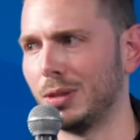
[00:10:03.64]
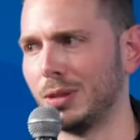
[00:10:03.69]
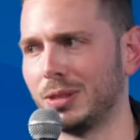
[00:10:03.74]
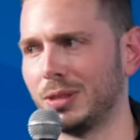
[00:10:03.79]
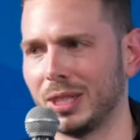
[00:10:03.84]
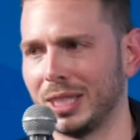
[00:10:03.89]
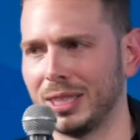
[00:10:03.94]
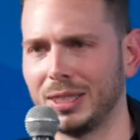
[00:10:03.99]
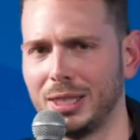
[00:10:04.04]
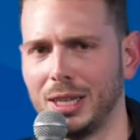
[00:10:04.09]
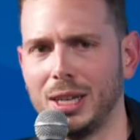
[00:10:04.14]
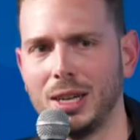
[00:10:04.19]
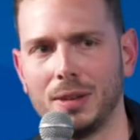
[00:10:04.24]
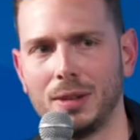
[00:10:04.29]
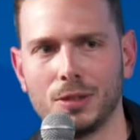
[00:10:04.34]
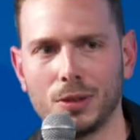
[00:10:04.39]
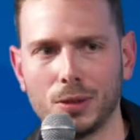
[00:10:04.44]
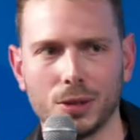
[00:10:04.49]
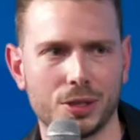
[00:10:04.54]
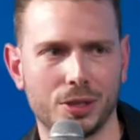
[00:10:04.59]
It's like, duh,
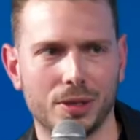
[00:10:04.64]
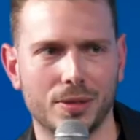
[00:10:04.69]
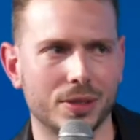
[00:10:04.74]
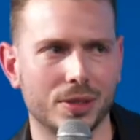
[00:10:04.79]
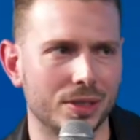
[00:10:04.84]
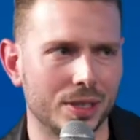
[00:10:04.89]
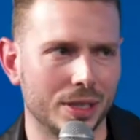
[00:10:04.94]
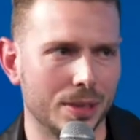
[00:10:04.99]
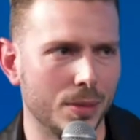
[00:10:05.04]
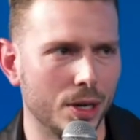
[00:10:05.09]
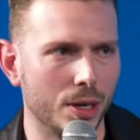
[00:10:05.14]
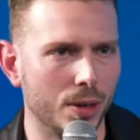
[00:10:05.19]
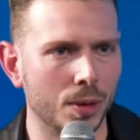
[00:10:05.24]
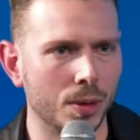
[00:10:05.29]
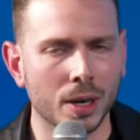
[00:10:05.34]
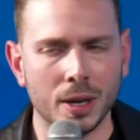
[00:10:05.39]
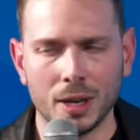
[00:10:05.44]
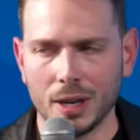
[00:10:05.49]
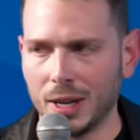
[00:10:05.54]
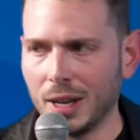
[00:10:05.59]
of course you have a C M O.
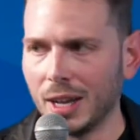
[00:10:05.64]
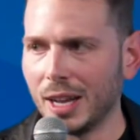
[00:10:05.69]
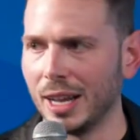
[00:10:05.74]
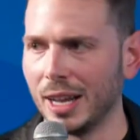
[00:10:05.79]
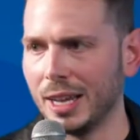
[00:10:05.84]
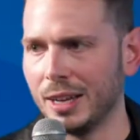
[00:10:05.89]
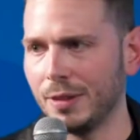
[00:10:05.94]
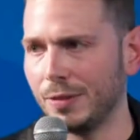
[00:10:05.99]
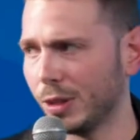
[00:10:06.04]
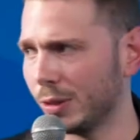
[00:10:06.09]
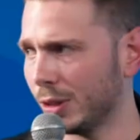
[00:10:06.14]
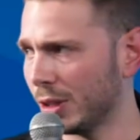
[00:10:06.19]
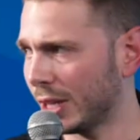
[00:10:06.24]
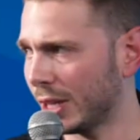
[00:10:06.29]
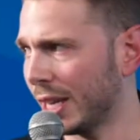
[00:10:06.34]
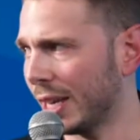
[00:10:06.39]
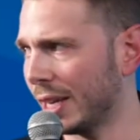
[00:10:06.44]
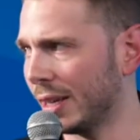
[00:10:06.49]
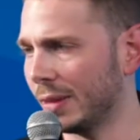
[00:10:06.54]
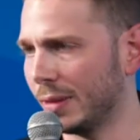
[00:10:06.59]
And if you look
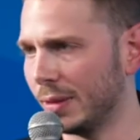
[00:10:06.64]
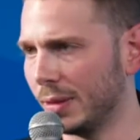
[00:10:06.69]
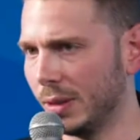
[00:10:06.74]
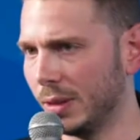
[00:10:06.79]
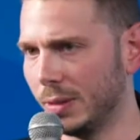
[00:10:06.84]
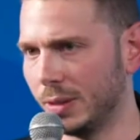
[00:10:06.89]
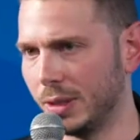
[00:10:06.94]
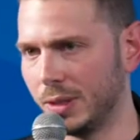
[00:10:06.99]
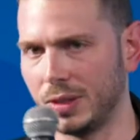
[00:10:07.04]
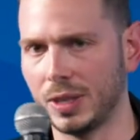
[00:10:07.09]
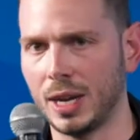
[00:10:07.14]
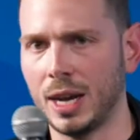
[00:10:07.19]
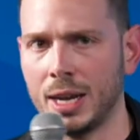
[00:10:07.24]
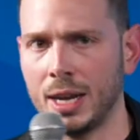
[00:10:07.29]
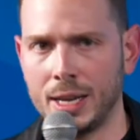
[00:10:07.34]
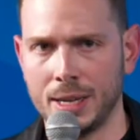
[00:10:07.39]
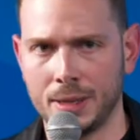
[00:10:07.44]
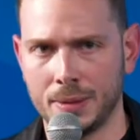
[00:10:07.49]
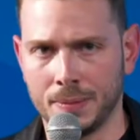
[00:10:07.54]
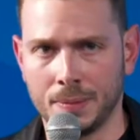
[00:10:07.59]
at
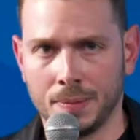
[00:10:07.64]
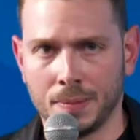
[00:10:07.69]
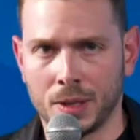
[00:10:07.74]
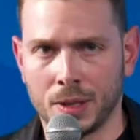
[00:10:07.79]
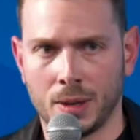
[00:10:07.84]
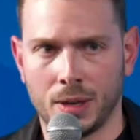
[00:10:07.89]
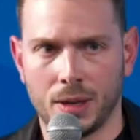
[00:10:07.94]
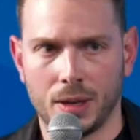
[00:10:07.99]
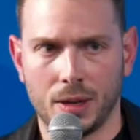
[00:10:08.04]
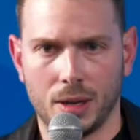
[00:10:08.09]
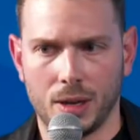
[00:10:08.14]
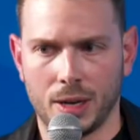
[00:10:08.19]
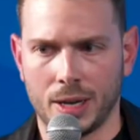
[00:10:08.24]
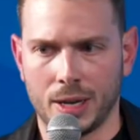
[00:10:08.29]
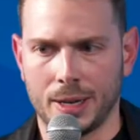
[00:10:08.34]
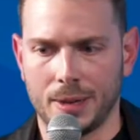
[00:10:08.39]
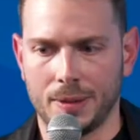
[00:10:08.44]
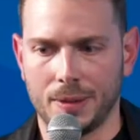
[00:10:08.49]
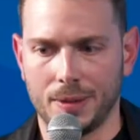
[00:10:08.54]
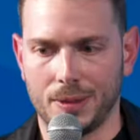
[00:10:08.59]
design,
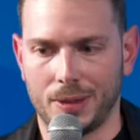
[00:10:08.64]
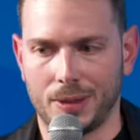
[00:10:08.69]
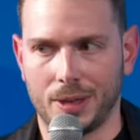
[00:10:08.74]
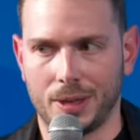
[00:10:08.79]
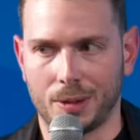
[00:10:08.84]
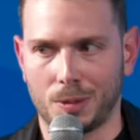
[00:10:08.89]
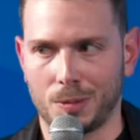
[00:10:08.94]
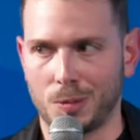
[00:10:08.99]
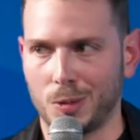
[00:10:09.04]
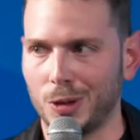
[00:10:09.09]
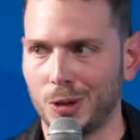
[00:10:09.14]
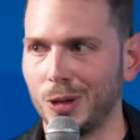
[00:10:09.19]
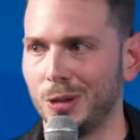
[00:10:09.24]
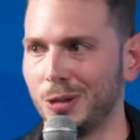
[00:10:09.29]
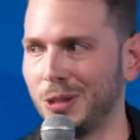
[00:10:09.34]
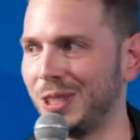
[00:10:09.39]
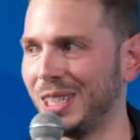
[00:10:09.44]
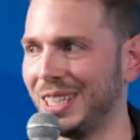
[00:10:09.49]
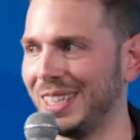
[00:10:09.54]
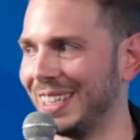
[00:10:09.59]
uh, there were no
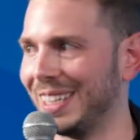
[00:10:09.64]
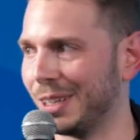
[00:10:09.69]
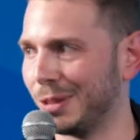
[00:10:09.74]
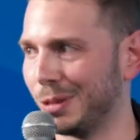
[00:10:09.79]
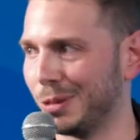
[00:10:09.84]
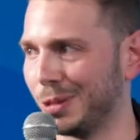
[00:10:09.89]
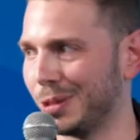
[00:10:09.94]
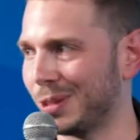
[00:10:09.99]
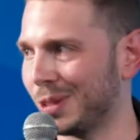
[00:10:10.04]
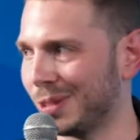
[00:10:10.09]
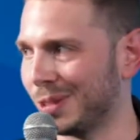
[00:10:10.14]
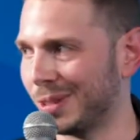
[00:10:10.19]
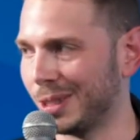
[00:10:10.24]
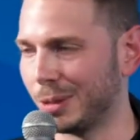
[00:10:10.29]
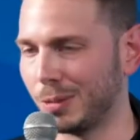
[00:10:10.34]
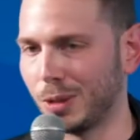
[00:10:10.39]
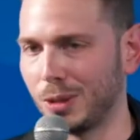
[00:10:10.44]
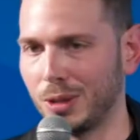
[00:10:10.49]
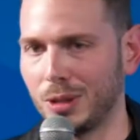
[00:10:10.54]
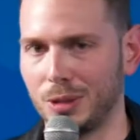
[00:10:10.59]
C D Os. There
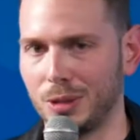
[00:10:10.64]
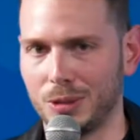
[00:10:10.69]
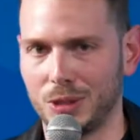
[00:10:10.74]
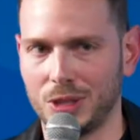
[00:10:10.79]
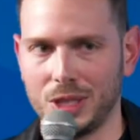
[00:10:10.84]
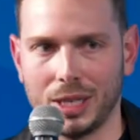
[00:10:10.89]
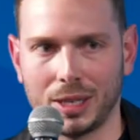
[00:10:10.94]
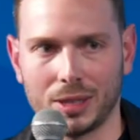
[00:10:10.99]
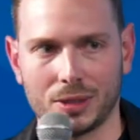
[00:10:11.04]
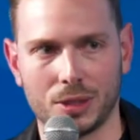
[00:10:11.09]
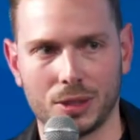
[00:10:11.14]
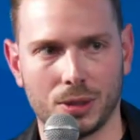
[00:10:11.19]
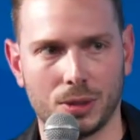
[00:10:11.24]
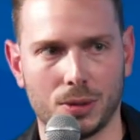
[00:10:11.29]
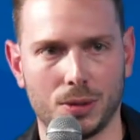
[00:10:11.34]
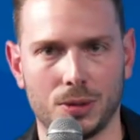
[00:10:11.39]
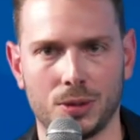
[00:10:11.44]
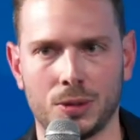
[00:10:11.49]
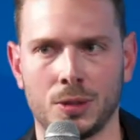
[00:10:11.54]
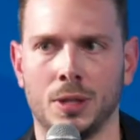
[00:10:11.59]
were no C X
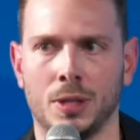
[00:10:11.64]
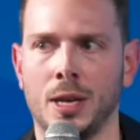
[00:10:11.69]
Os.